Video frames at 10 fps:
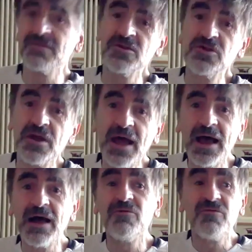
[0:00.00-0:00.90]
that you can
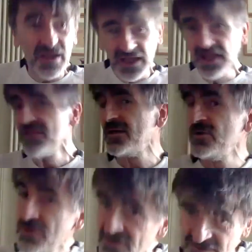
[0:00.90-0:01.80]
have, that you
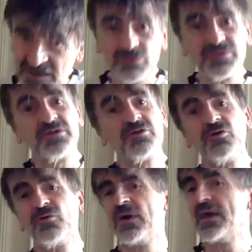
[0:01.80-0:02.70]
can deal with in your own
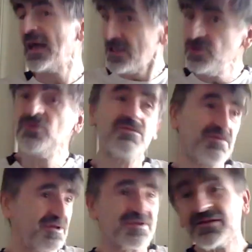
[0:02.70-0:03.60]
way. And
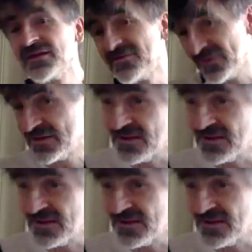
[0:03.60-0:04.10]
let's face it,